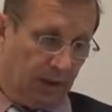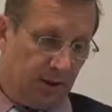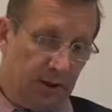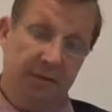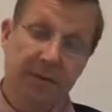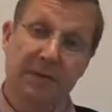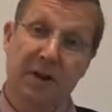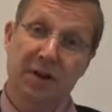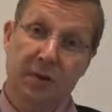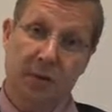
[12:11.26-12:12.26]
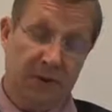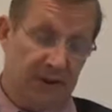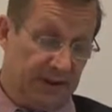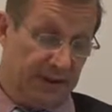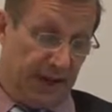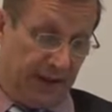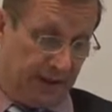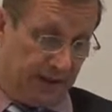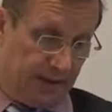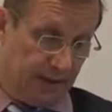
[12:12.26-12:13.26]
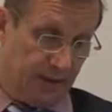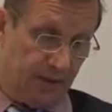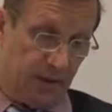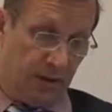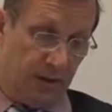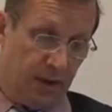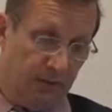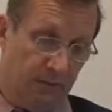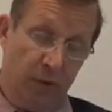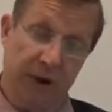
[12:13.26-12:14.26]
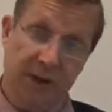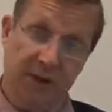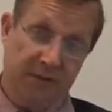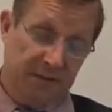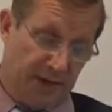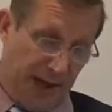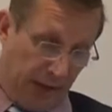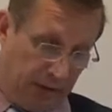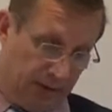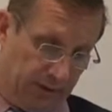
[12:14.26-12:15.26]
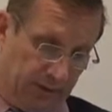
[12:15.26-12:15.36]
So 52 states, in the avoidance of doubt,